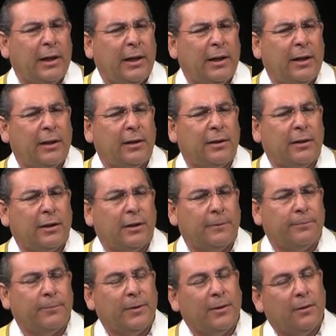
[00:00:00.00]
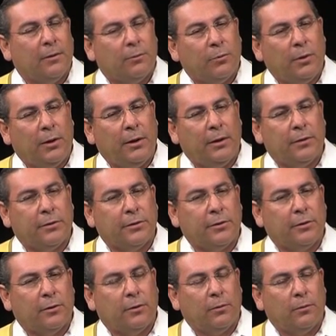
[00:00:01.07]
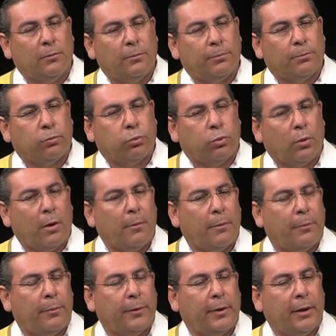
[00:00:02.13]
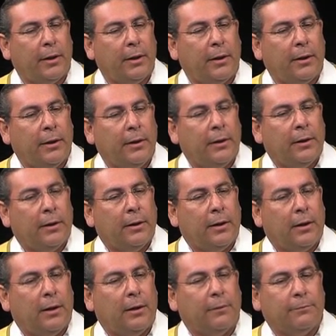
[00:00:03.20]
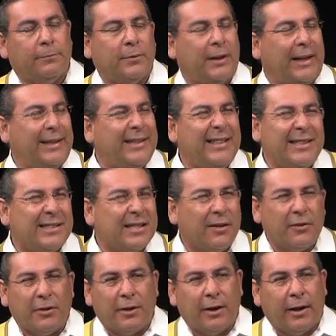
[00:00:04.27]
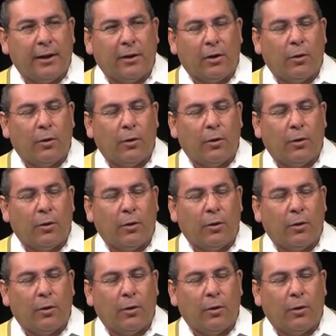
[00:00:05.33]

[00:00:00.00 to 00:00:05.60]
and um, really until probably uh, nineteen seventy-eight,